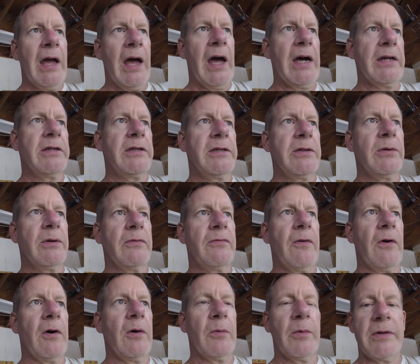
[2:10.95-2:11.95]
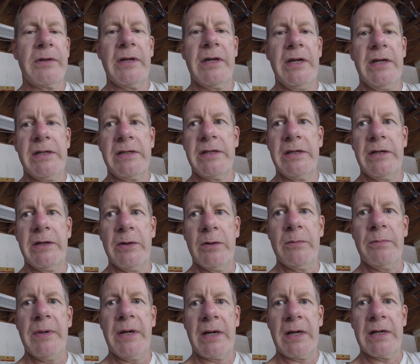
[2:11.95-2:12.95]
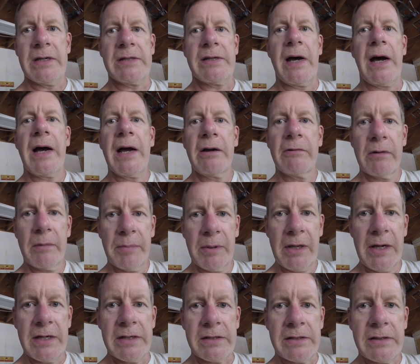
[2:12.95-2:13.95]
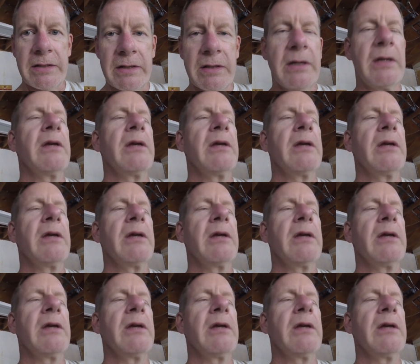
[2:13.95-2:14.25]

had to do a fault with the ECU, because I replaced